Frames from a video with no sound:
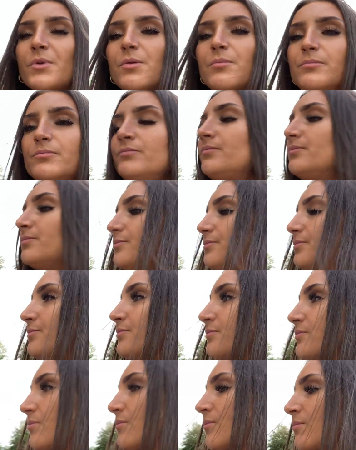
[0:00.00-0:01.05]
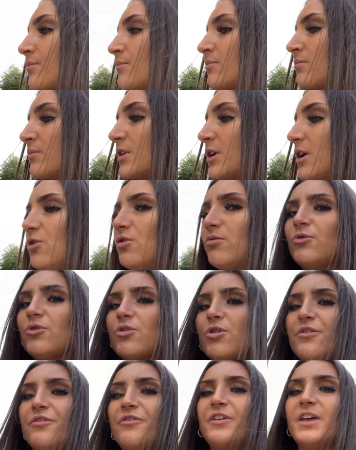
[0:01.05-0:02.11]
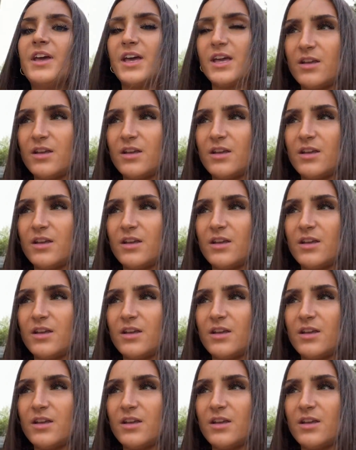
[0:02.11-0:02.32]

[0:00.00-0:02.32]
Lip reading: A lot more coffee.